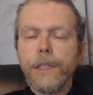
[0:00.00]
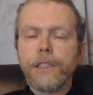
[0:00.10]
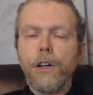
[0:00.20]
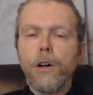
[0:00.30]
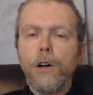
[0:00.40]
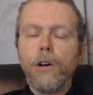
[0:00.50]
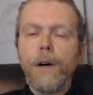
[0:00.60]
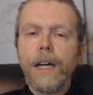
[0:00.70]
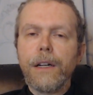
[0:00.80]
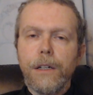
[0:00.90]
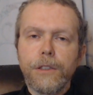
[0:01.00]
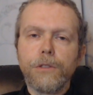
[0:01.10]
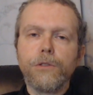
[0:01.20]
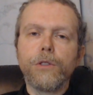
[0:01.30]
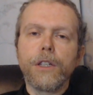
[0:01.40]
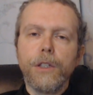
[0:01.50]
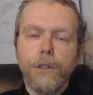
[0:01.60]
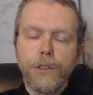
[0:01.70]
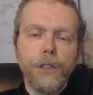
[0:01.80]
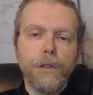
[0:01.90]
it's a whole lot harder to
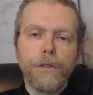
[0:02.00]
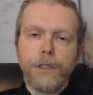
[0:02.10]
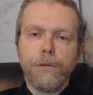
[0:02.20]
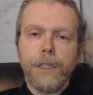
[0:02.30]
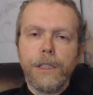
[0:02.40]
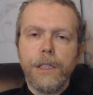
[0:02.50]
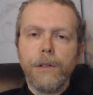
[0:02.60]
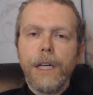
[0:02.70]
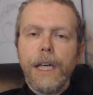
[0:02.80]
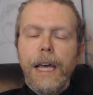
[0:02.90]
close the Overton window.